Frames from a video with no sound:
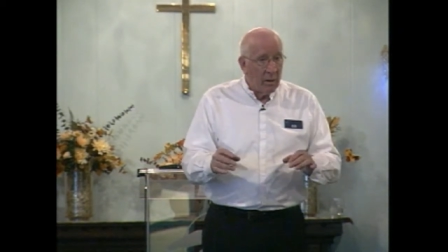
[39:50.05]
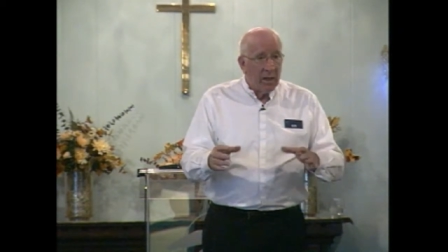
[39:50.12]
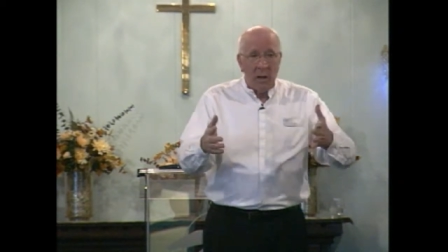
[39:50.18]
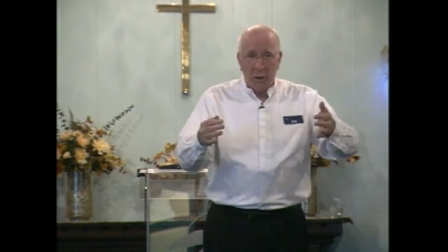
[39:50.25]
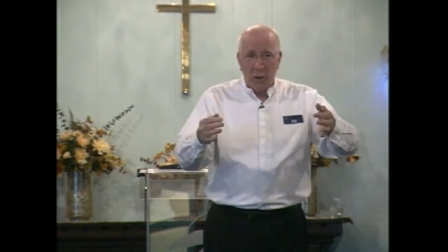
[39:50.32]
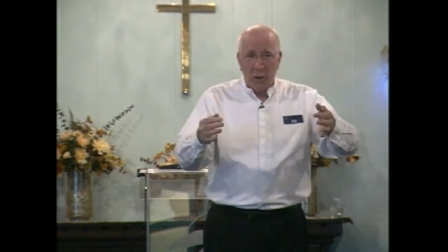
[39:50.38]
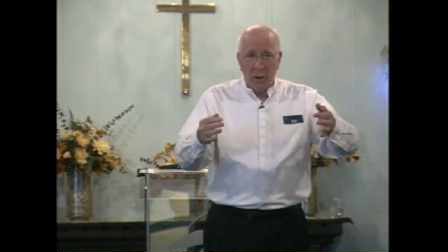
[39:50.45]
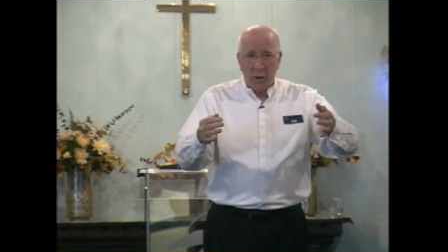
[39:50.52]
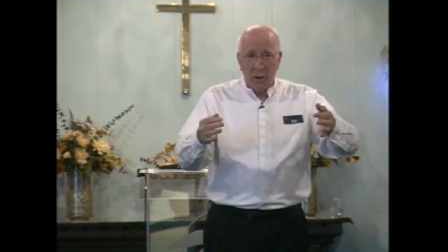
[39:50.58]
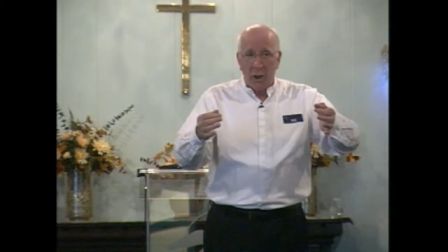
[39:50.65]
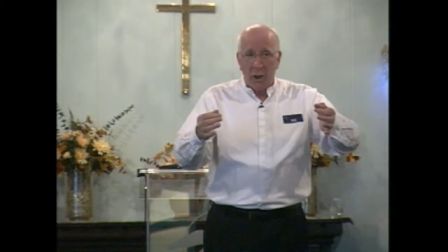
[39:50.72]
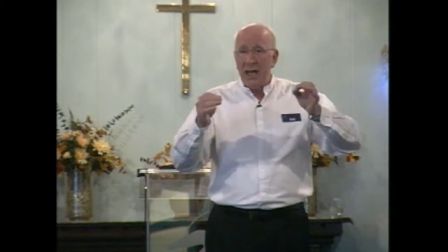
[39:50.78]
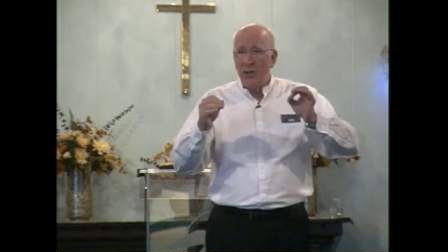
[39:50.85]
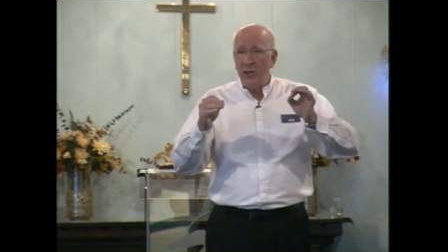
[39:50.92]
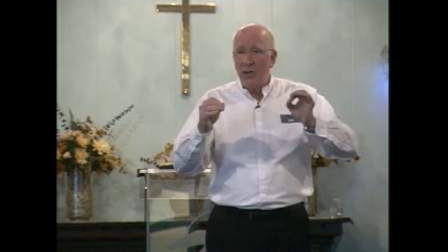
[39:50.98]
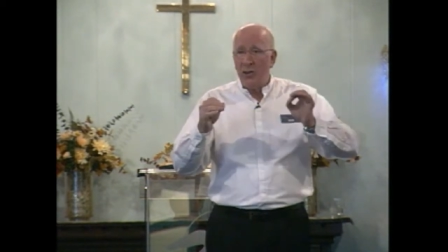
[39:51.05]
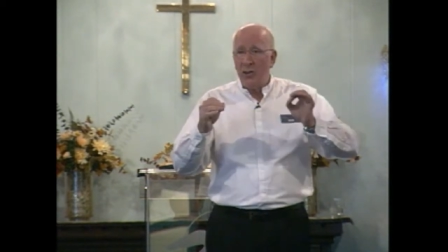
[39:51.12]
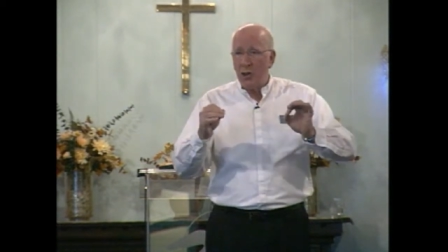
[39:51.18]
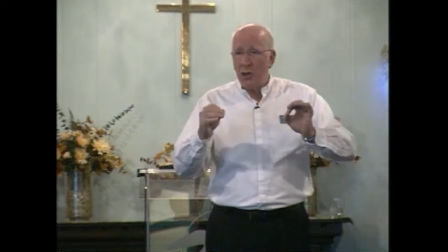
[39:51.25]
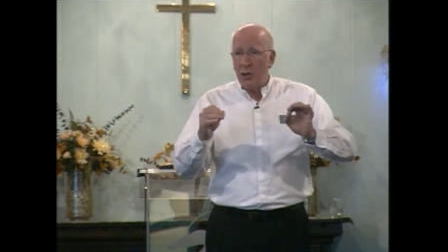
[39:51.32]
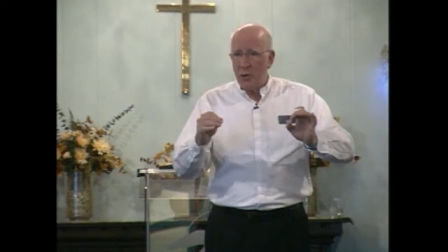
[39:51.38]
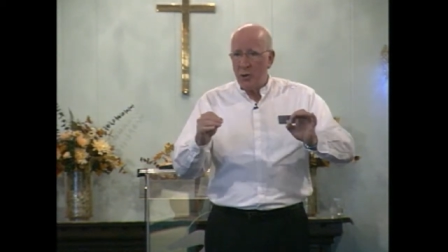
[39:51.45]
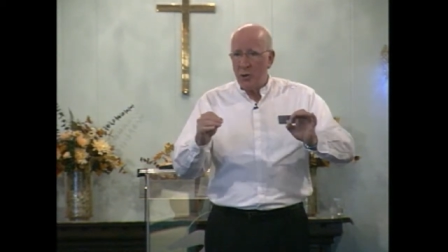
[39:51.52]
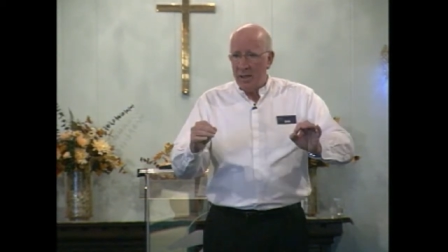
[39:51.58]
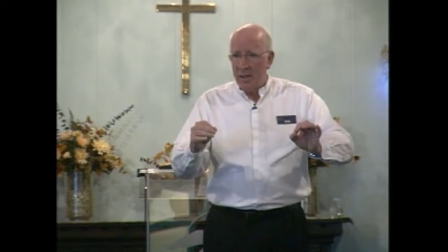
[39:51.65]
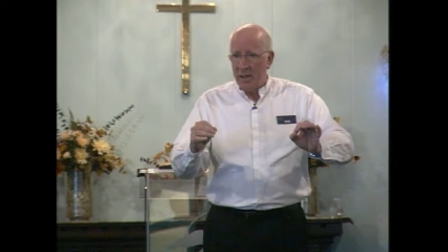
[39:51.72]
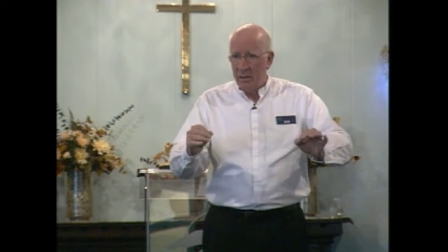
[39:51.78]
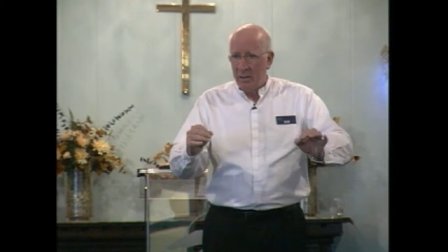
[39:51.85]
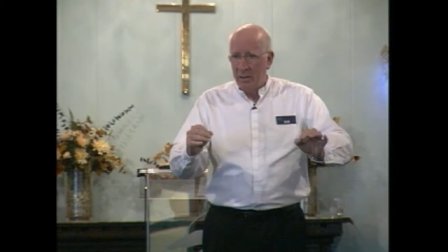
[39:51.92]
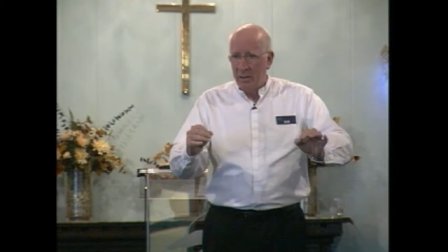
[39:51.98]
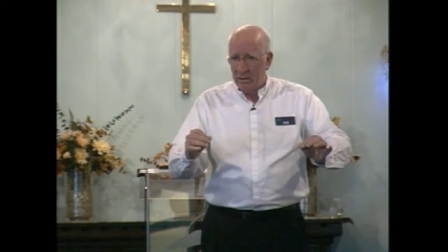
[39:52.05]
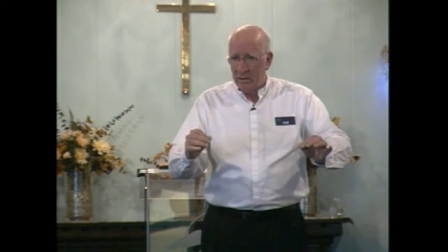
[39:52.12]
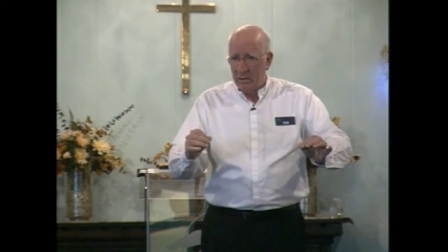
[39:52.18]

Now we're going to breathe through it.